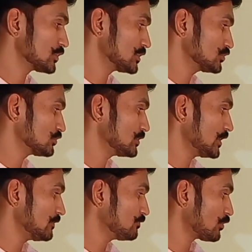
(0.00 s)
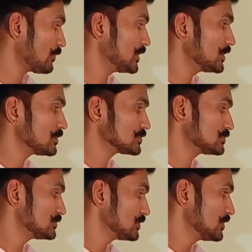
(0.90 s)
Okay, so they have provided
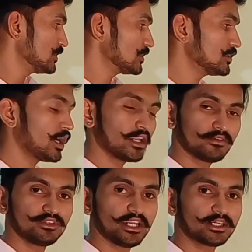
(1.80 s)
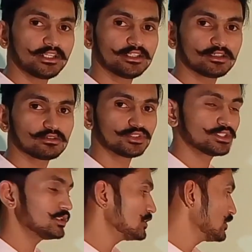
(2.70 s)
us the RF directly in the
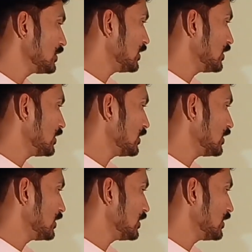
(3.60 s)
question.